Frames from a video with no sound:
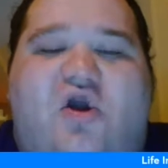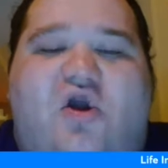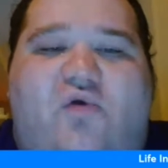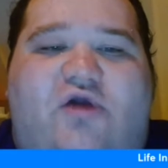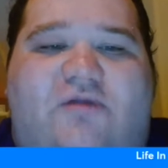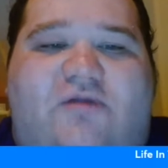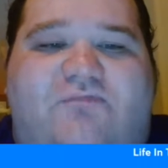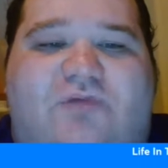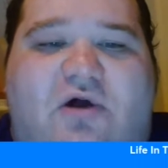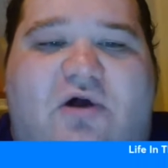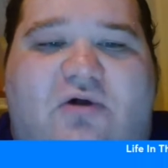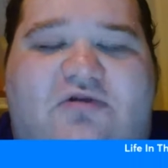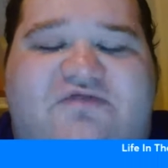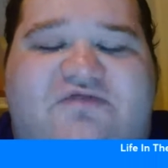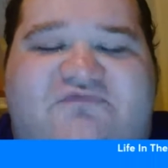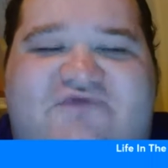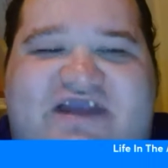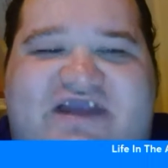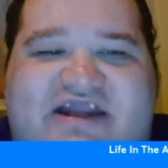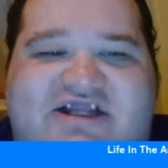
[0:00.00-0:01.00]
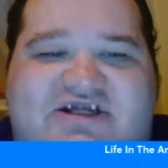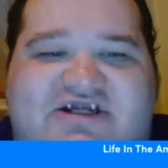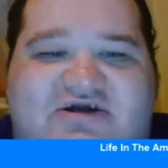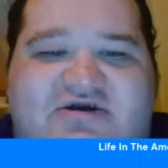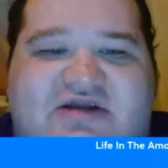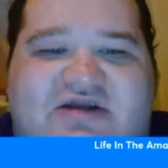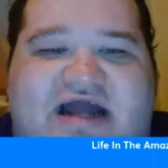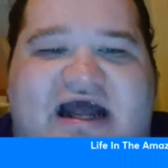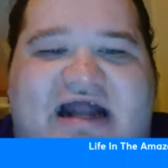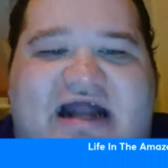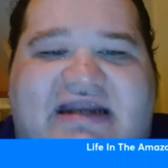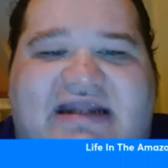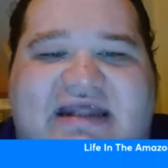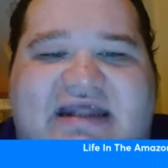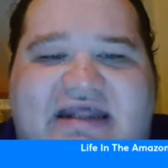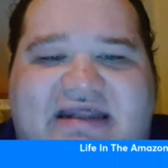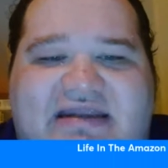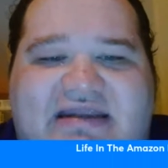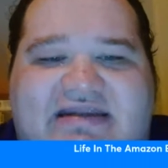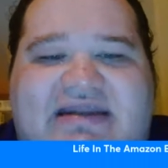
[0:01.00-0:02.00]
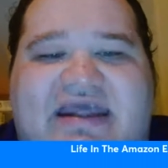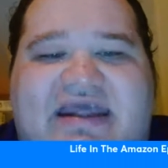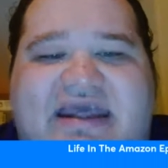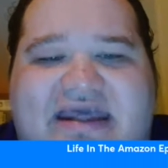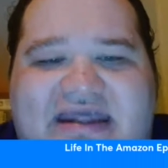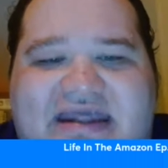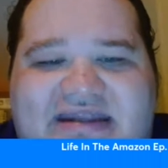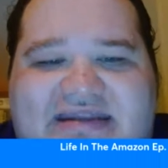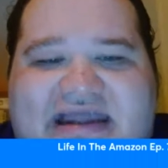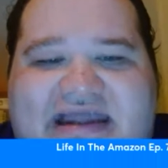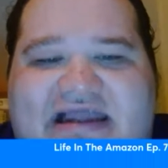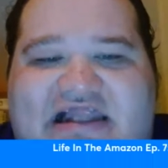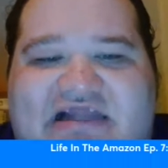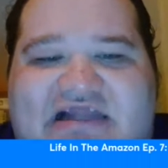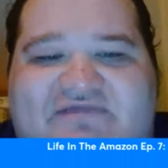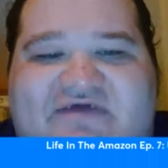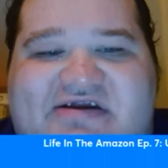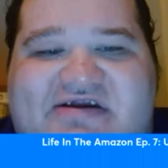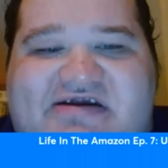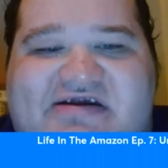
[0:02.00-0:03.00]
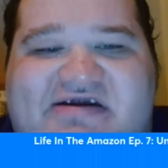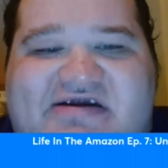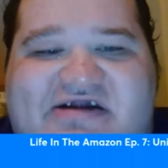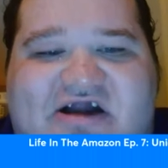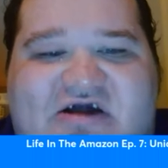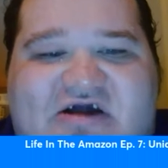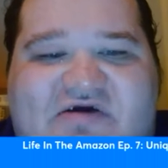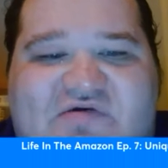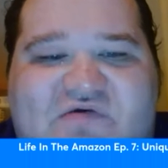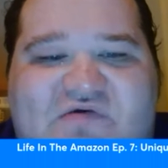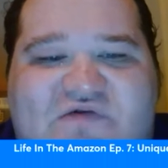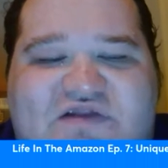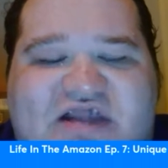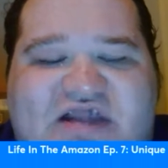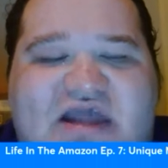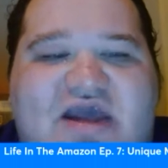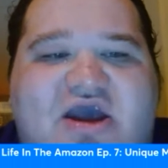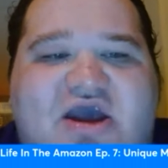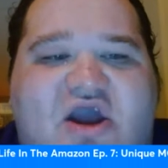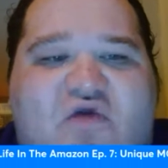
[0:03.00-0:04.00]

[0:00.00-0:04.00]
were both featured on his hit television shows,